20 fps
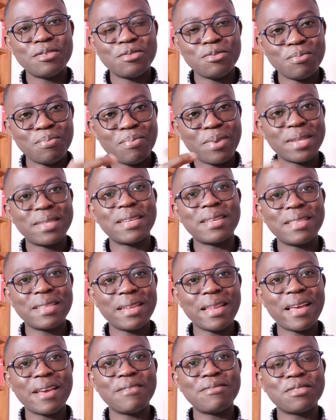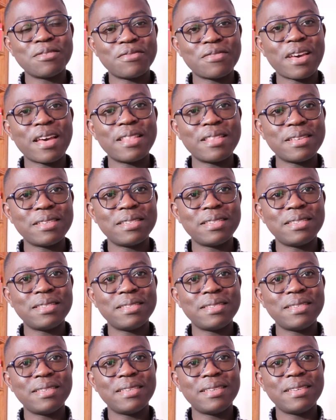to better the lives of
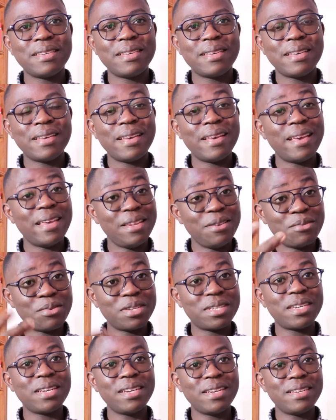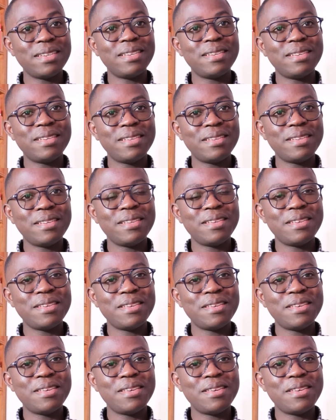others, and in return,
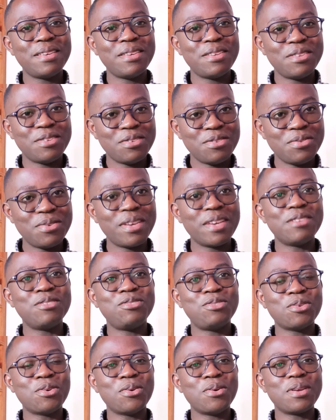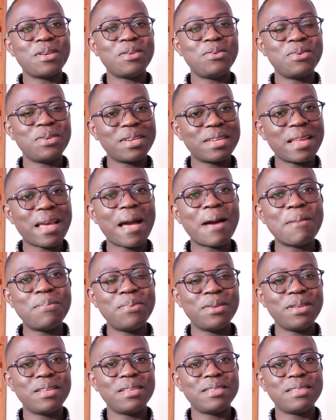you get joy, you get
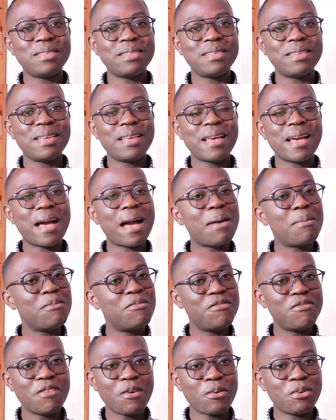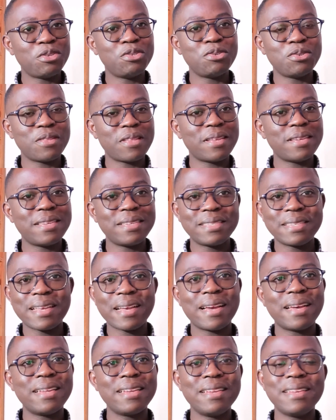happiness. I'm very sure that this
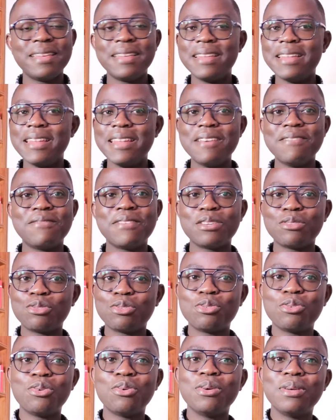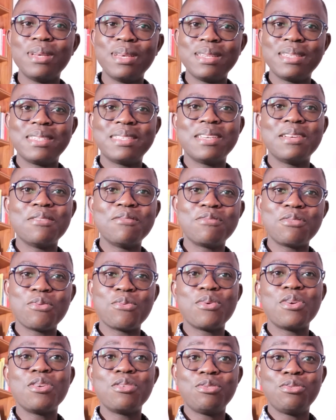can never saw itself the
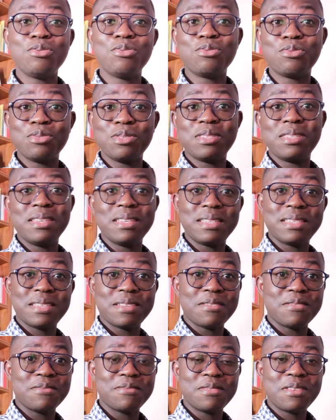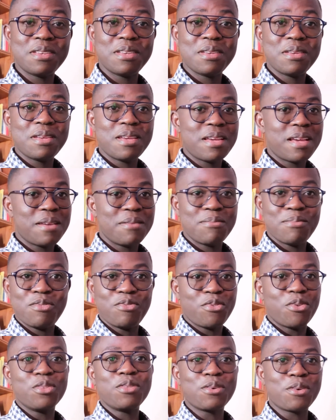way it used to see itself
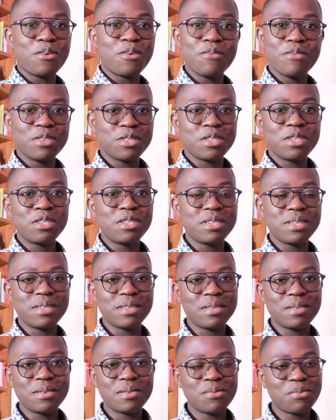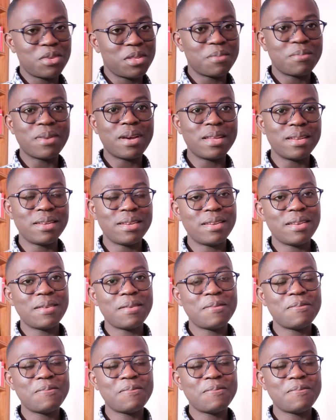before the conversation with a man.